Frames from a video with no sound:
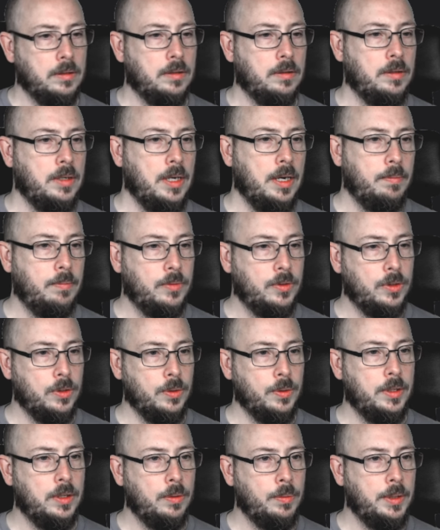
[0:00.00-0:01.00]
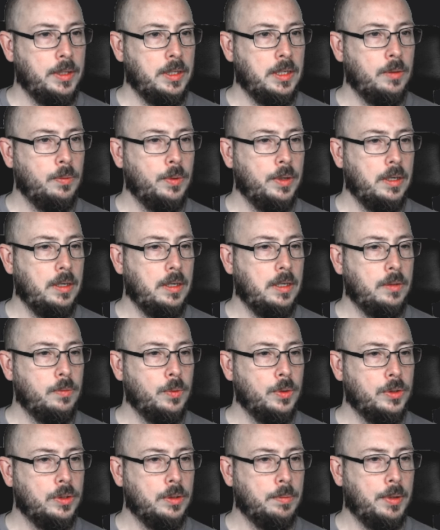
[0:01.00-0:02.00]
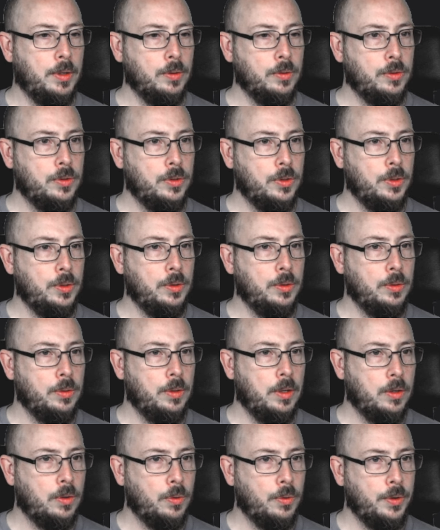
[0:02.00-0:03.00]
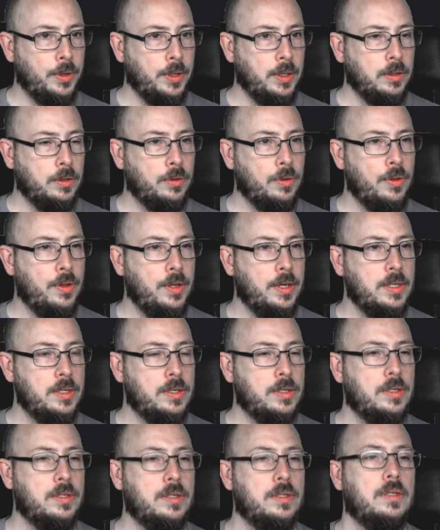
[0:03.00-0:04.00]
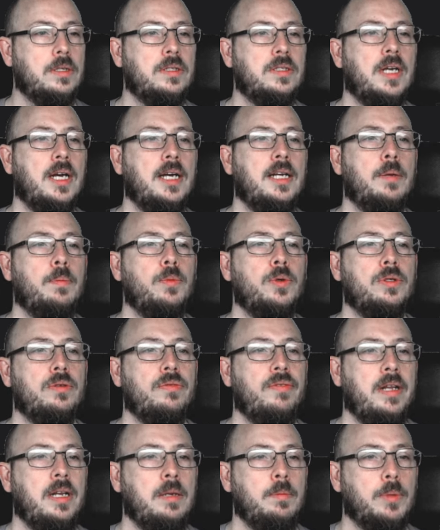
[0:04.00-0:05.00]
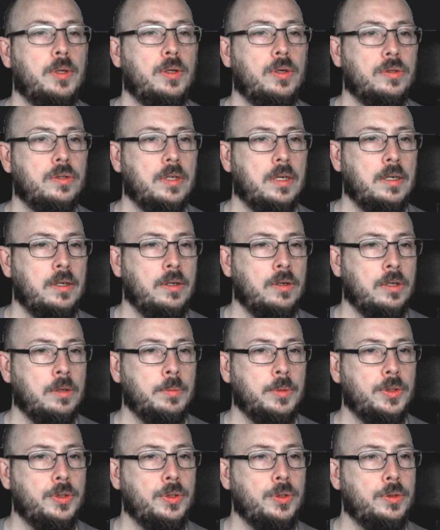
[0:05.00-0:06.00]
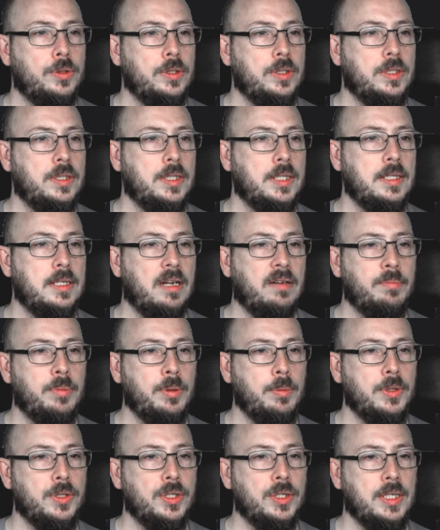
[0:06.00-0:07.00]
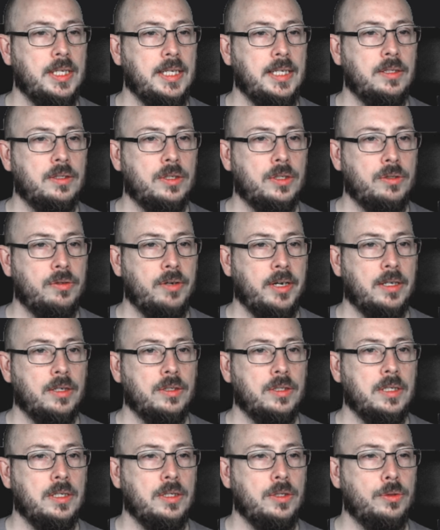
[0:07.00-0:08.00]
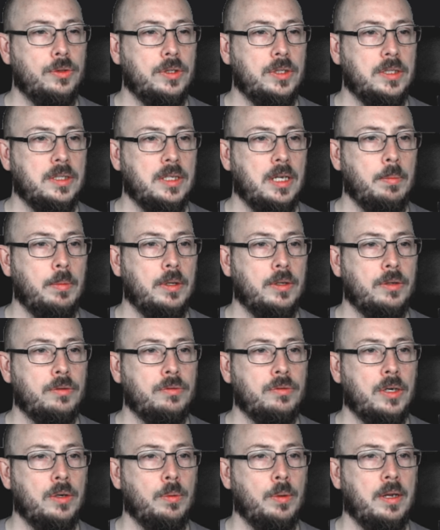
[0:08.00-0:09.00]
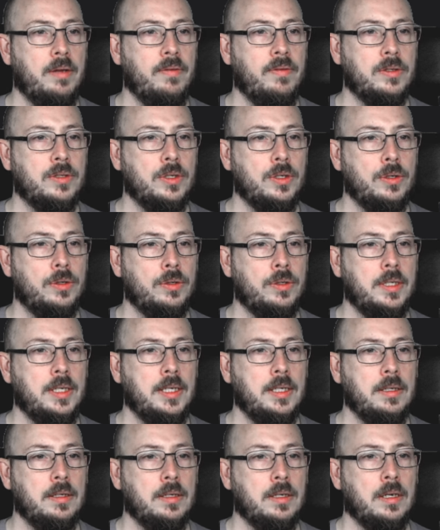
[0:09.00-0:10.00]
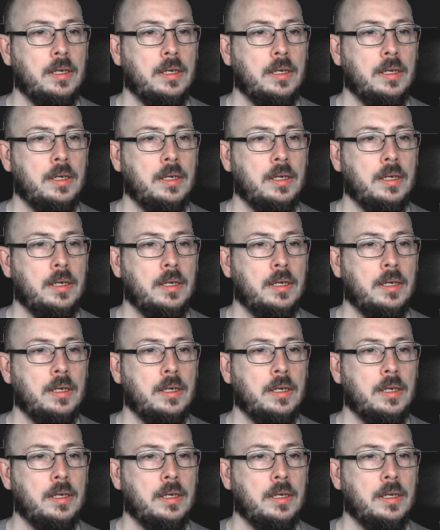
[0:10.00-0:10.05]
Yeah, so it only did what it was supposed to do according to this. The sign up was failing because anonymous users didn't have permission to insert records in the users table. The row level security